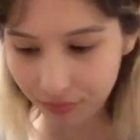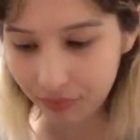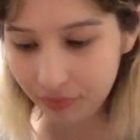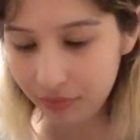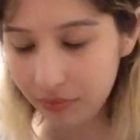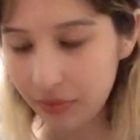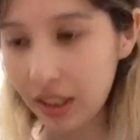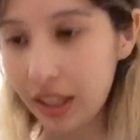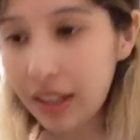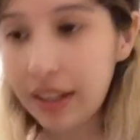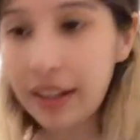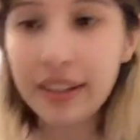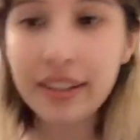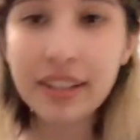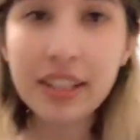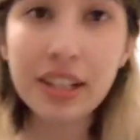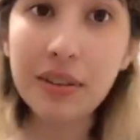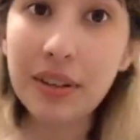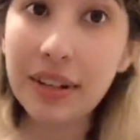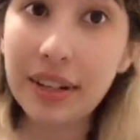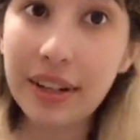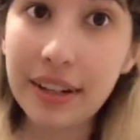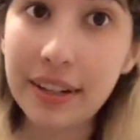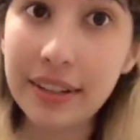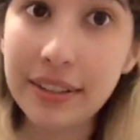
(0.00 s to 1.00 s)
that's how I
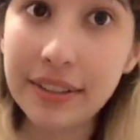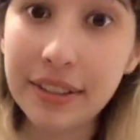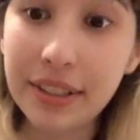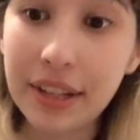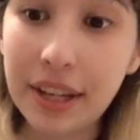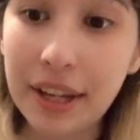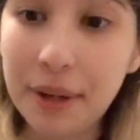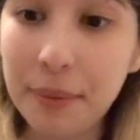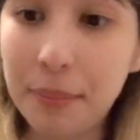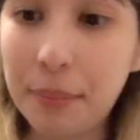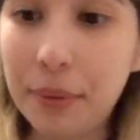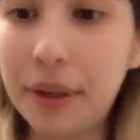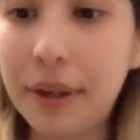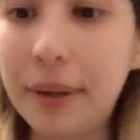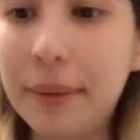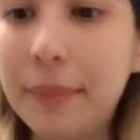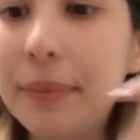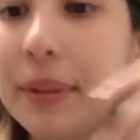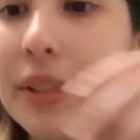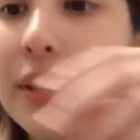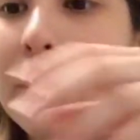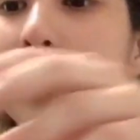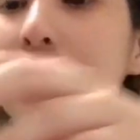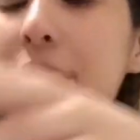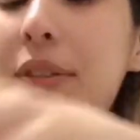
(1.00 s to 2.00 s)
got into K-pop.
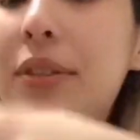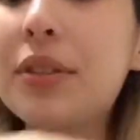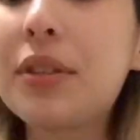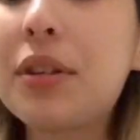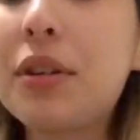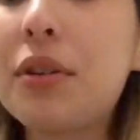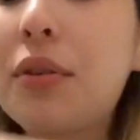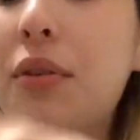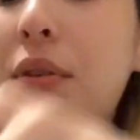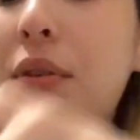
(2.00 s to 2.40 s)
So,